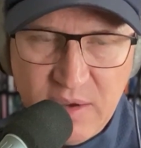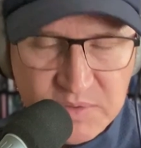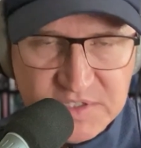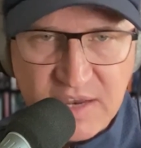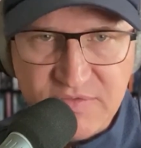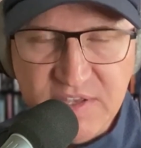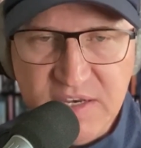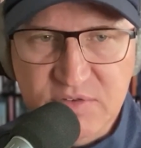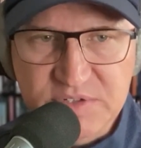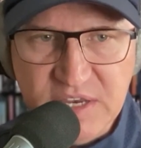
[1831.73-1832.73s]
It was definitely an
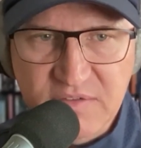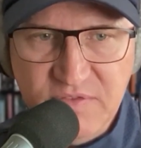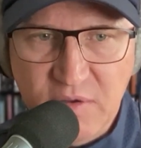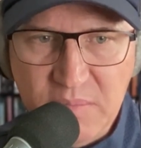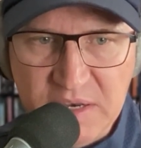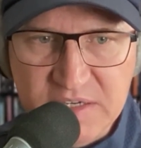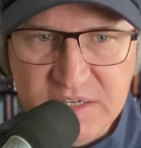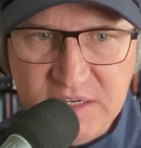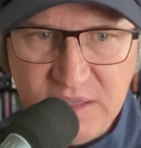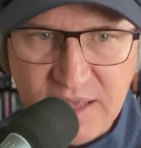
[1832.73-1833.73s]
interesting film, but it
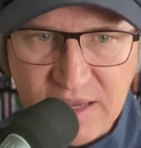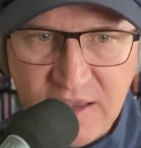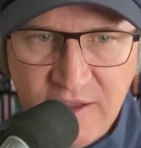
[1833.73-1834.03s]
didn't like.